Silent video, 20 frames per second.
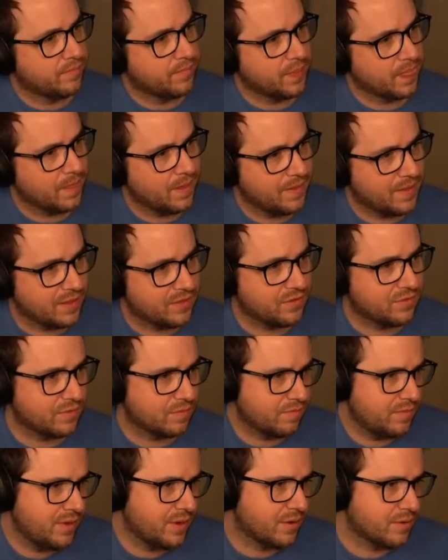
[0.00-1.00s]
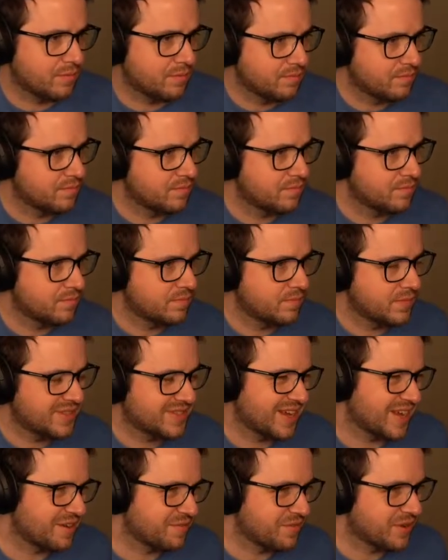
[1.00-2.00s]
And that's
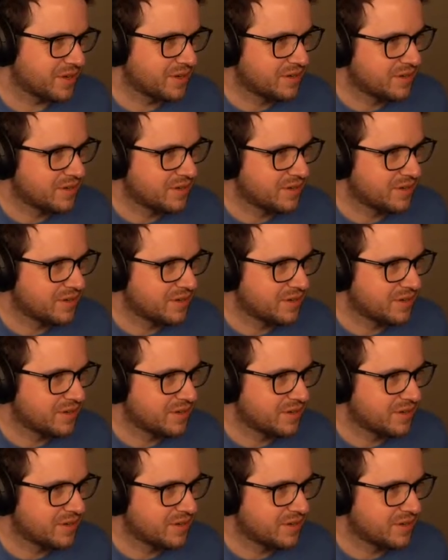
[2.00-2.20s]
kind of fun.